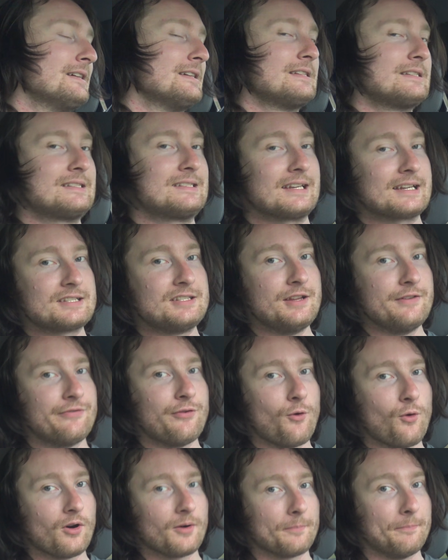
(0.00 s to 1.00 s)

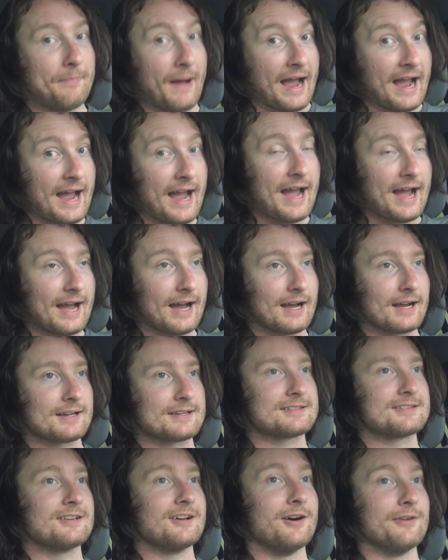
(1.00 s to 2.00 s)
64
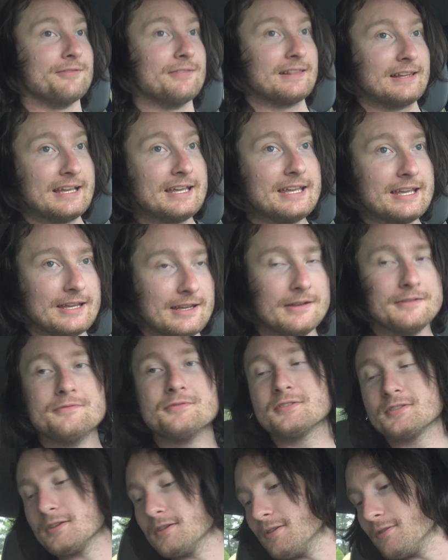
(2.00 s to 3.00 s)
bags of
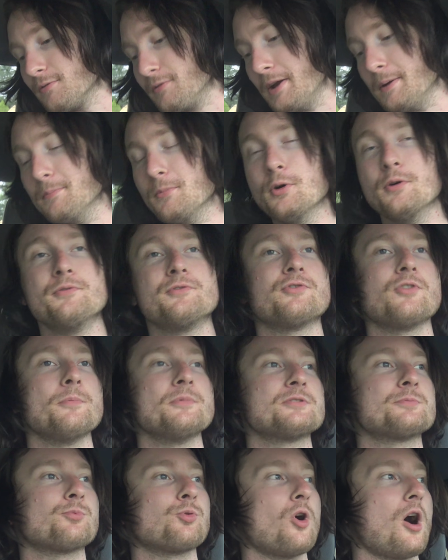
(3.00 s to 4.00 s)
leaves removed from
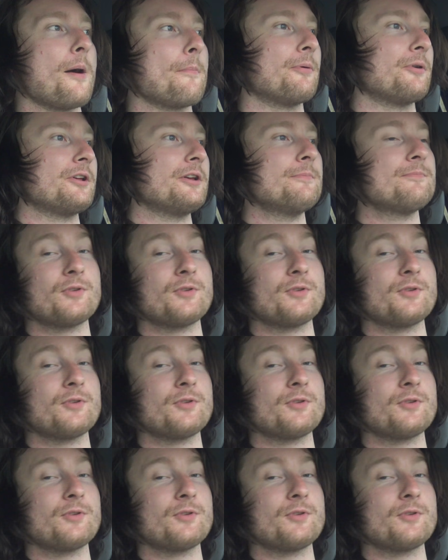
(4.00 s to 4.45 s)
his property.